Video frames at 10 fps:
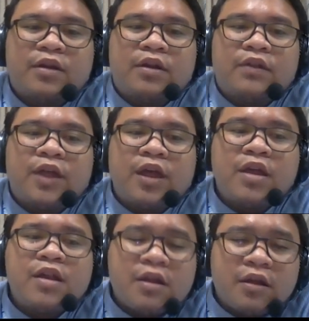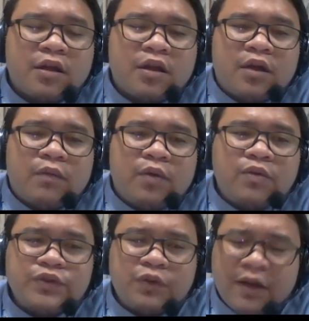Then, we
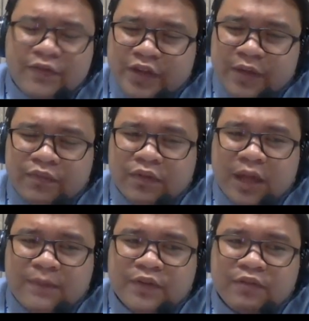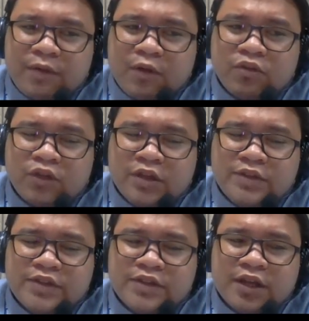also have some types of
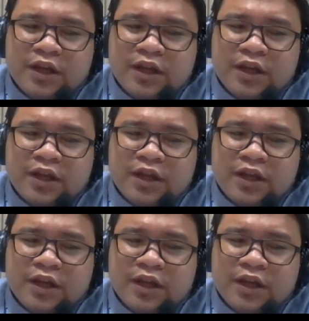mountains